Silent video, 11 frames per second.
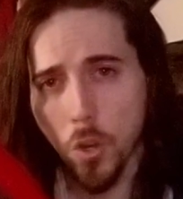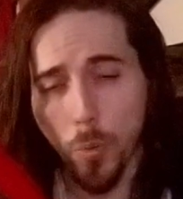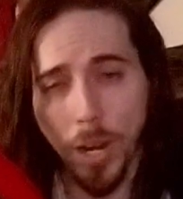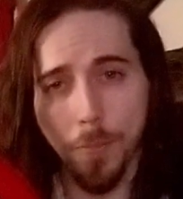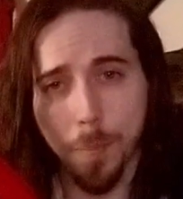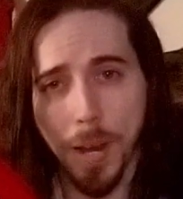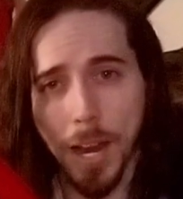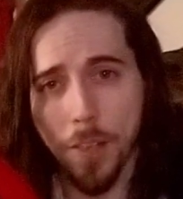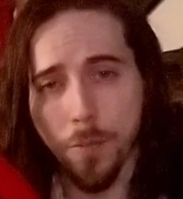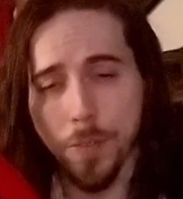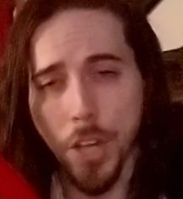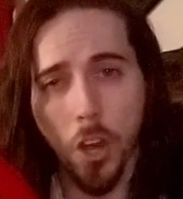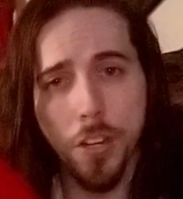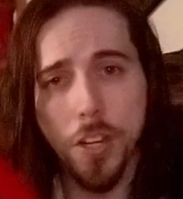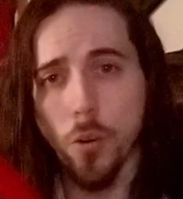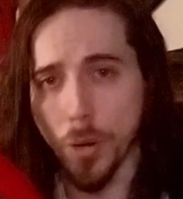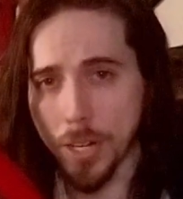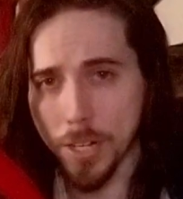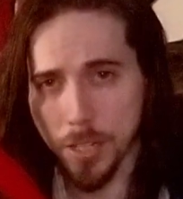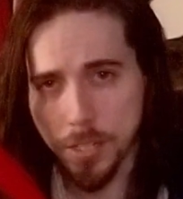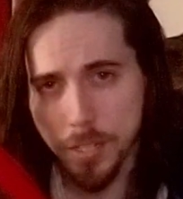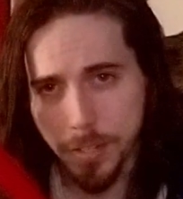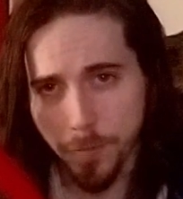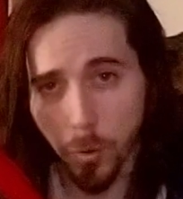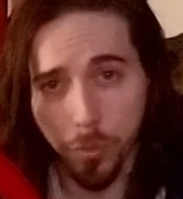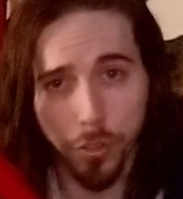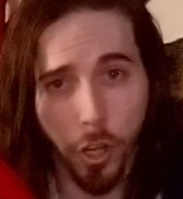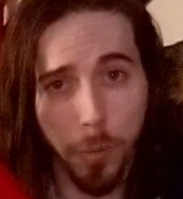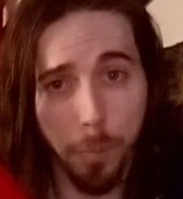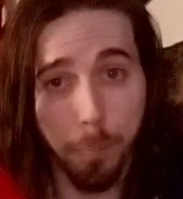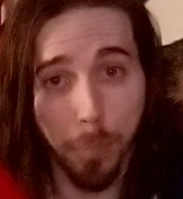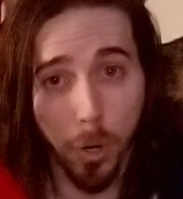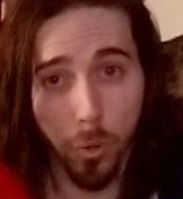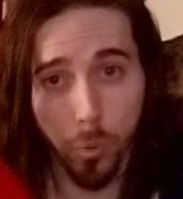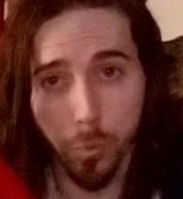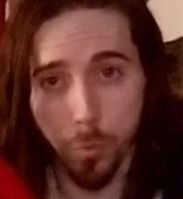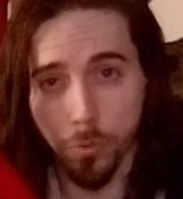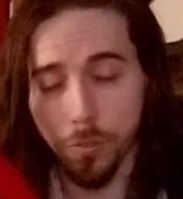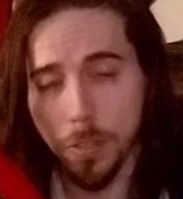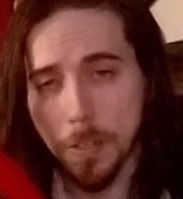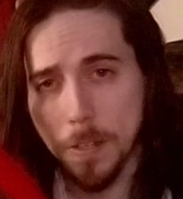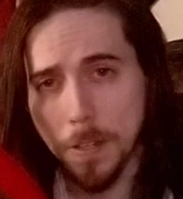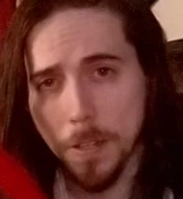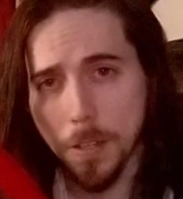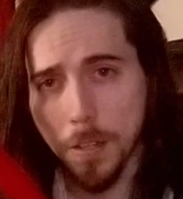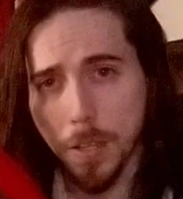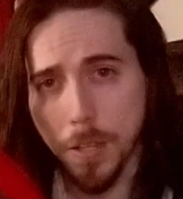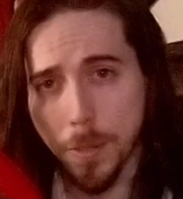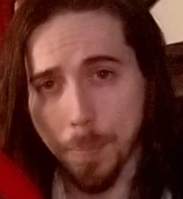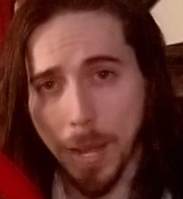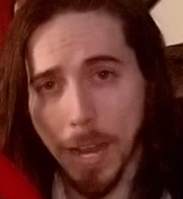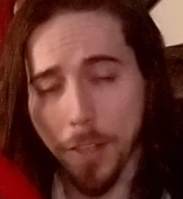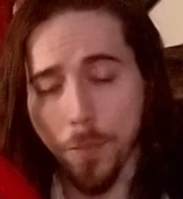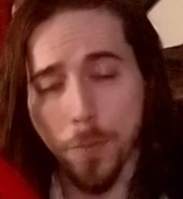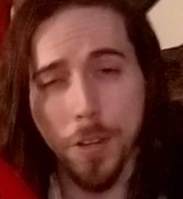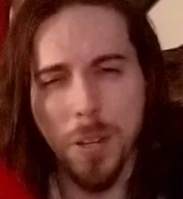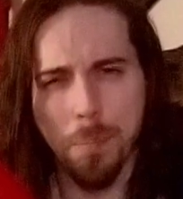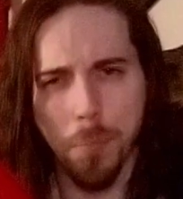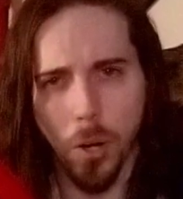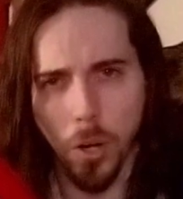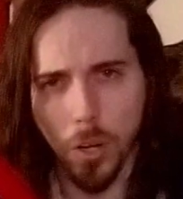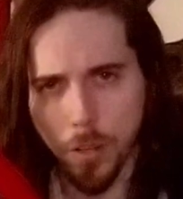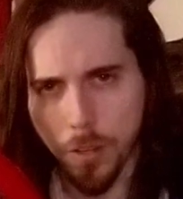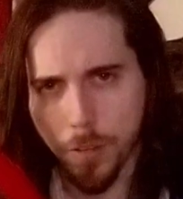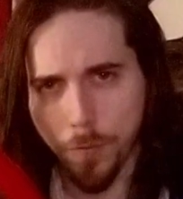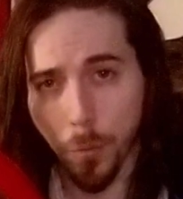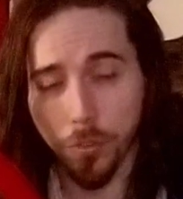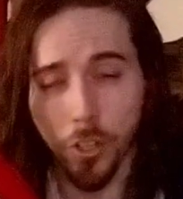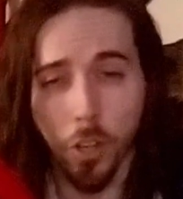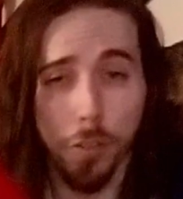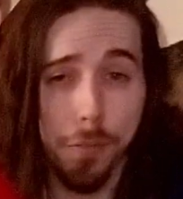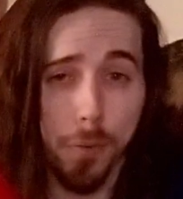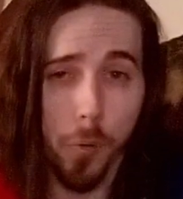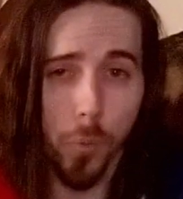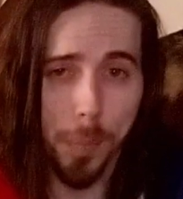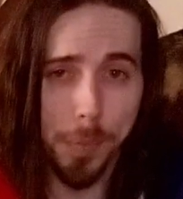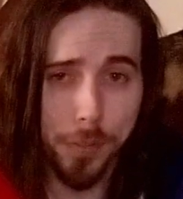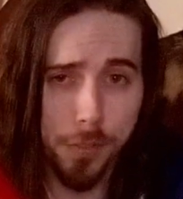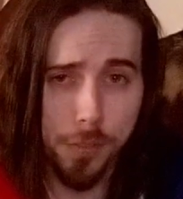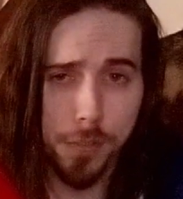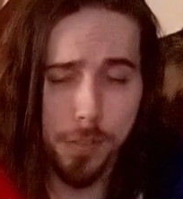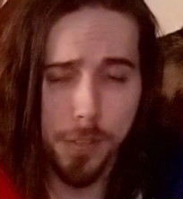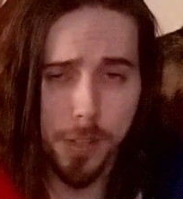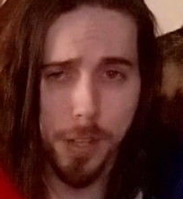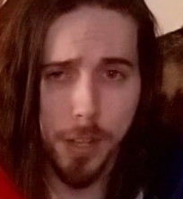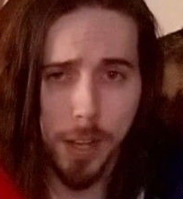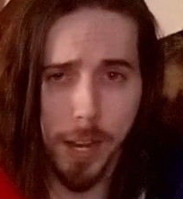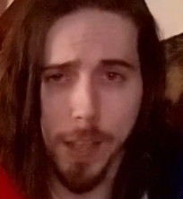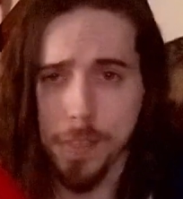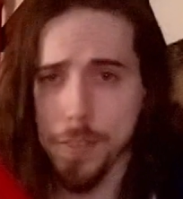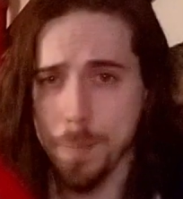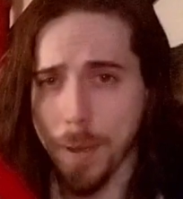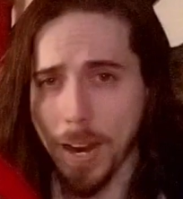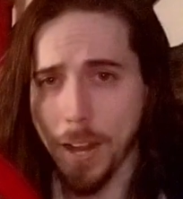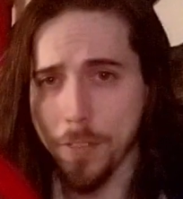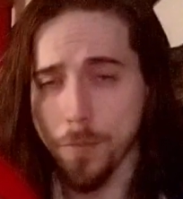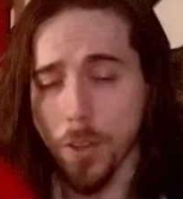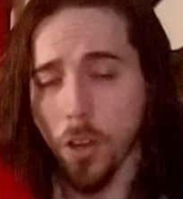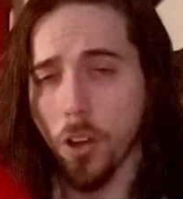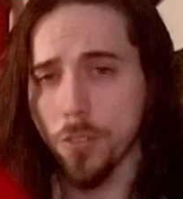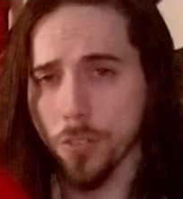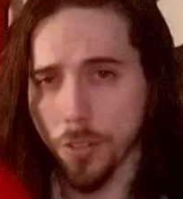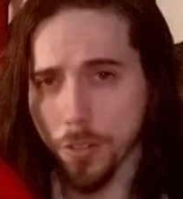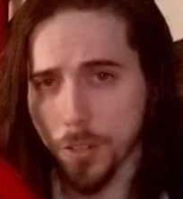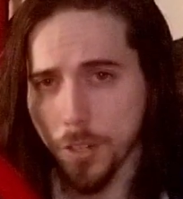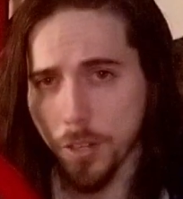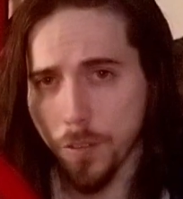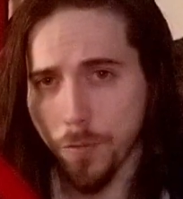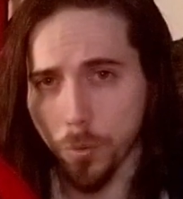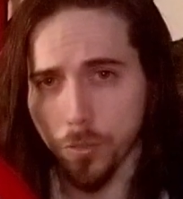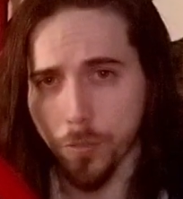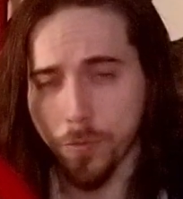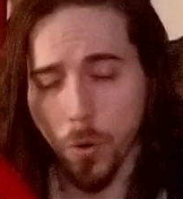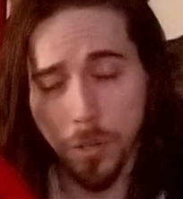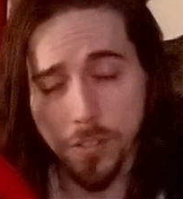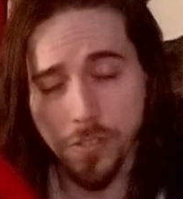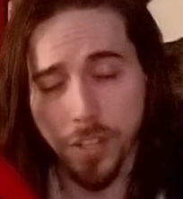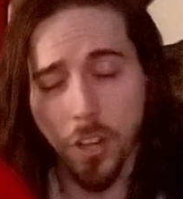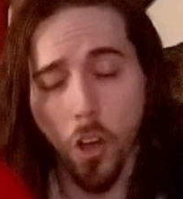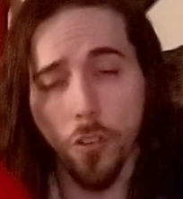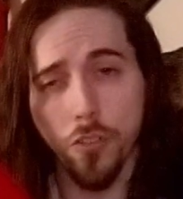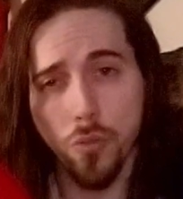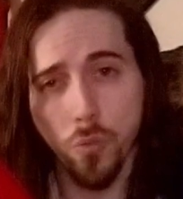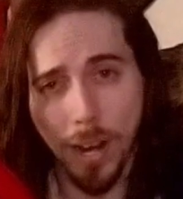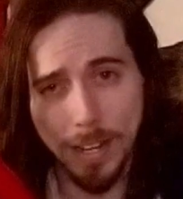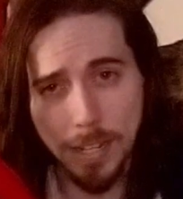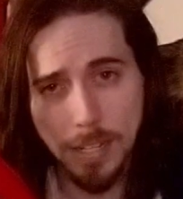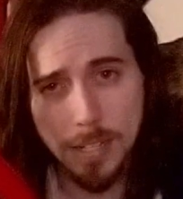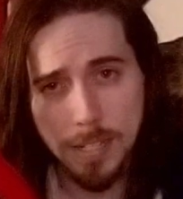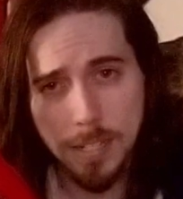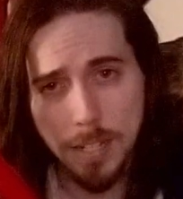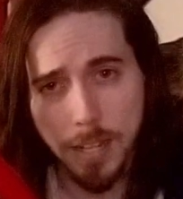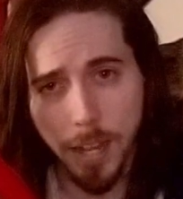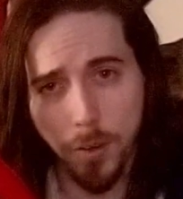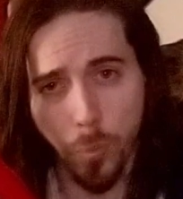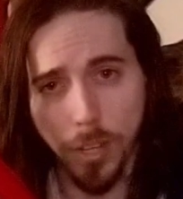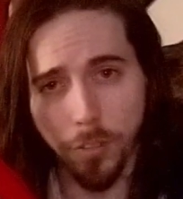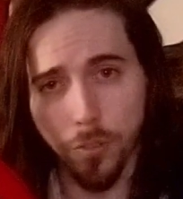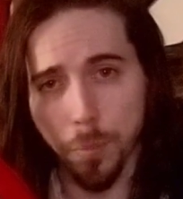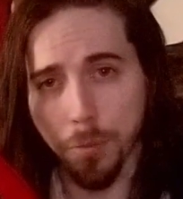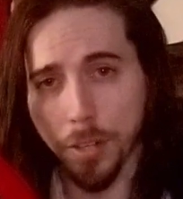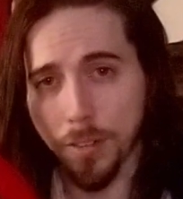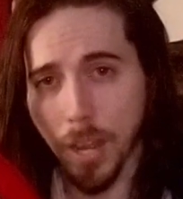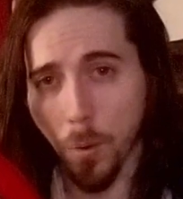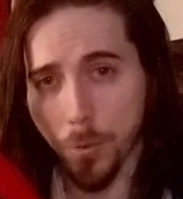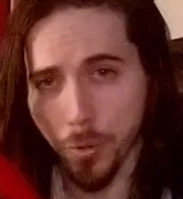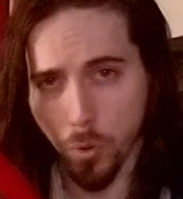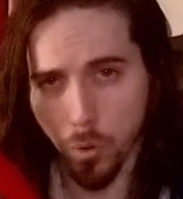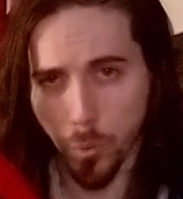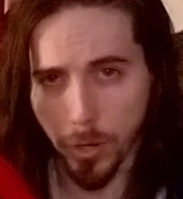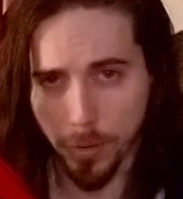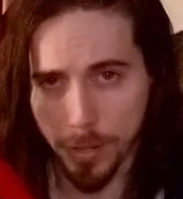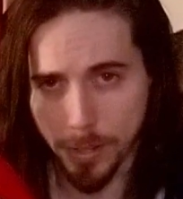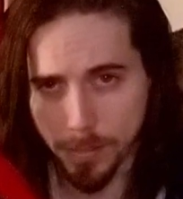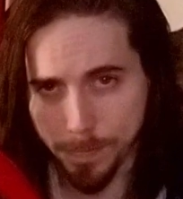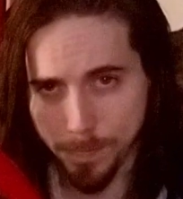We have the Path of the Unearring, focusing on bows, the Path of the Nimble, focusing on thrown weapons, and the Path of the Hunter, focusing on tracking and ways to bring down your quarry.